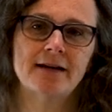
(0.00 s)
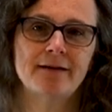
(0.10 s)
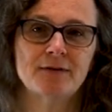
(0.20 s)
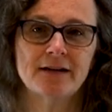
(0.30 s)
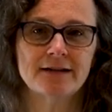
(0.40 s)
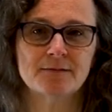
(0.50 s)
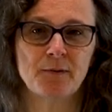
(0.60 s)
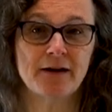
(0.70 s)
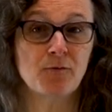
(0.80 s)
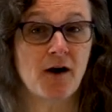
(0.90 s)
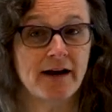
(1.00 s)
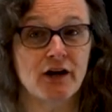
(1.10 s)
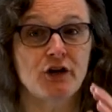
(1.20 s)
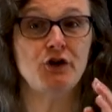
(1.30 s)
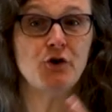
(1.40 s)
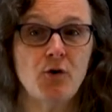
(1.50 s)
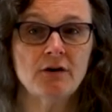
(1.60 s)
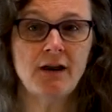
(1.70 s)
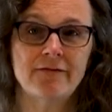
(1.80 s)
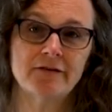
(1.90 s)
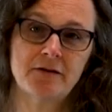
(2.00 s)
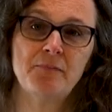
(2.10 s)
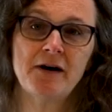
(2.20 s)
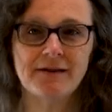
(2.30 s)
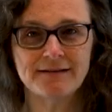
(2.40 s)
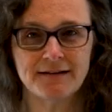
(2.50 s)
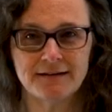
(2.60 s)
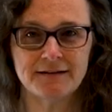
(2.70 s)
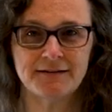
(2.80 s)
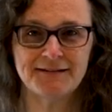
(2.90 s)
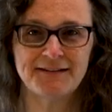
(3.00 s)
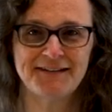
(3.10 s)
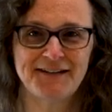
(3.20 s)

and I'm going to explain why your love of Python